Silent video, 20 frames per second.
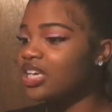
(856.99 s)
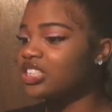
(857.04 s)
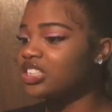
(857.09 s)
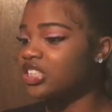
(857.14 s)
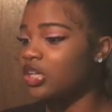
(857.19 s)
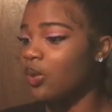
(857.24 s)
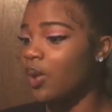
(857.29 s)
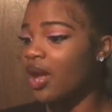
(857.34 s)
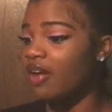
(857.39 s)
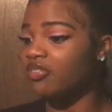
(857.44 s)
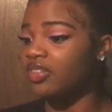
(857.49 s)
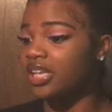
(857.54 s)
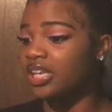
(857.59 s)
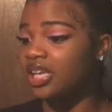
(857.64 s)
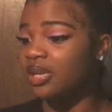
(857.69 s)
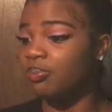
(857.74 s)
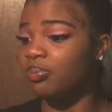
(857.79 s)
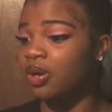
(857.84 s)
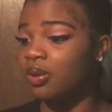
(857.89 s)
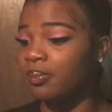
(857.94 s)
So after
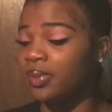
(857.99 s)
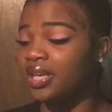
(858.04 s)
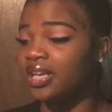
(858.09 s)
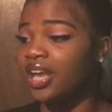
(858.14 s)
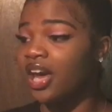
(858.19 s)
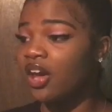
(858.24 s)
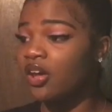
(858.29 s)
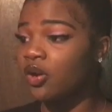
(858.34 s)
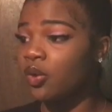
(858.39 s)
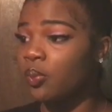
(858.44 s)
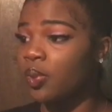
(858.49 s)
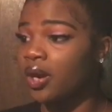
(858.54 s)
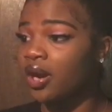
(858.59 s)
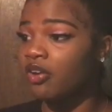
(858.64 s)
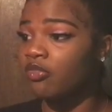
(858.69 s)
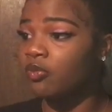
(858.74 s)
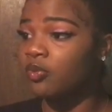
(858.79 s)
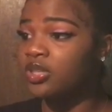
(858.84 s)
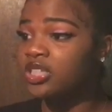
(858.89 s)
he put me down or whatever,